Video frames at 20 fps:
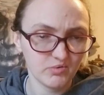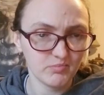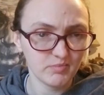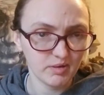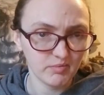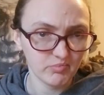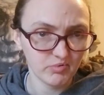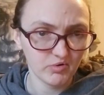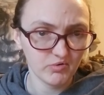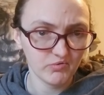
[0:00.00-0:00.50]

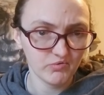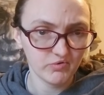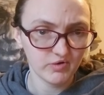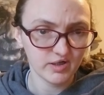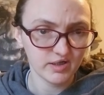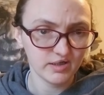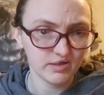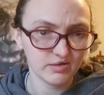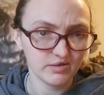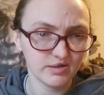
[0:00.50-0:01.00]
my
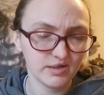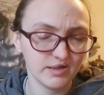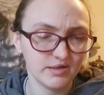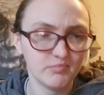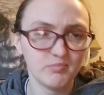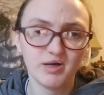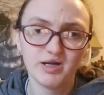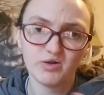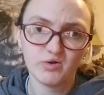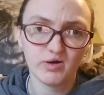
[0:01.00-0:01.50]
profile, I
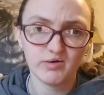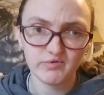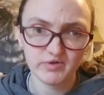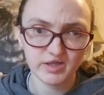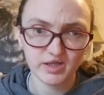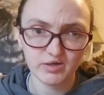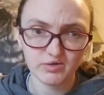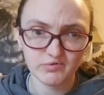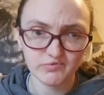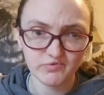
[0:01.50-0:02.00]
don't have
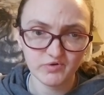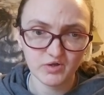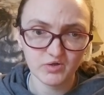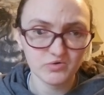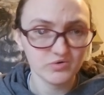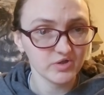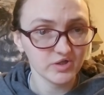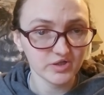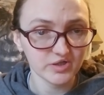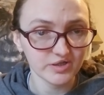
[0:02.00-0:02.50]
1,000
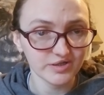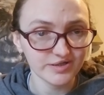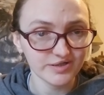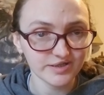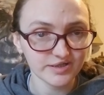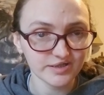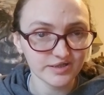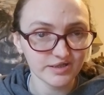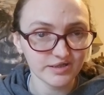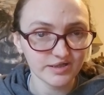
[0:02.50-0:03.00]
followers on
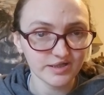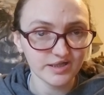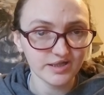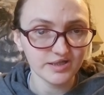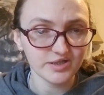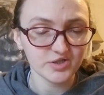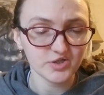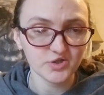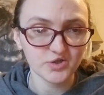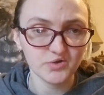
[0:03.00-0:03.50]
TikTok
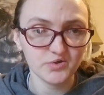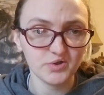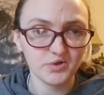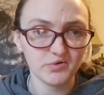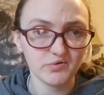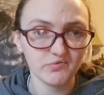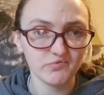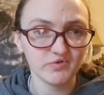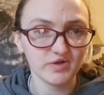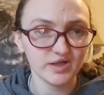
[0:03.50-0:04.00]
yet, so you
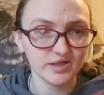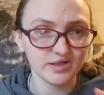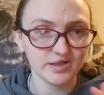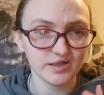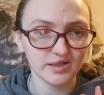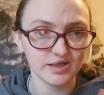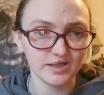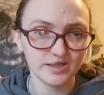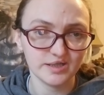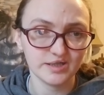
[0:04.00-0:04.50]
can find
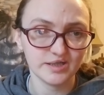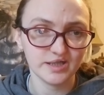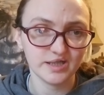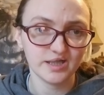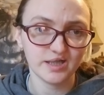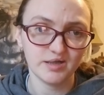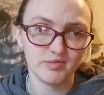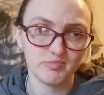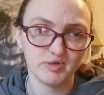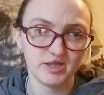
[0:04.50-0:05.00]
it in the
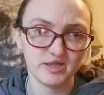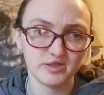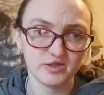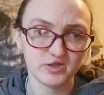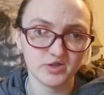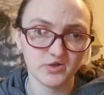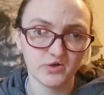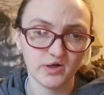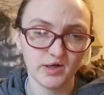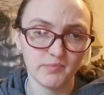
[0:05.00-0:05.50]
link in my
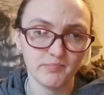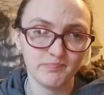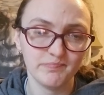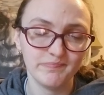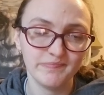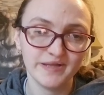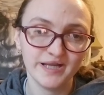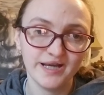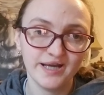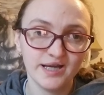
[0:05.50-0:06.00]
Instagram.
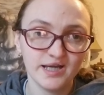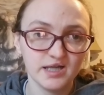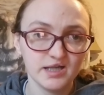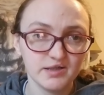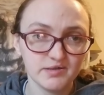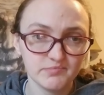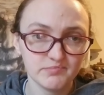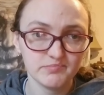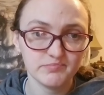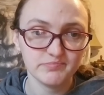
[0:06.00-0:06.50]

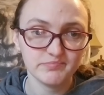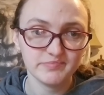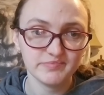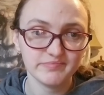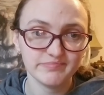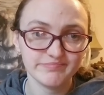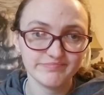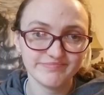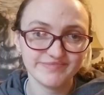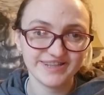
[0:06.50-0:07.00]

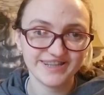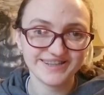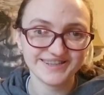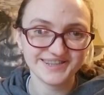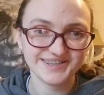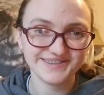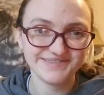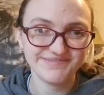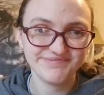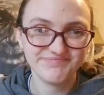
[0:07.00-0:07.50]

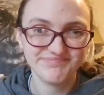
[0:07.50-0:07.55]
Thanks.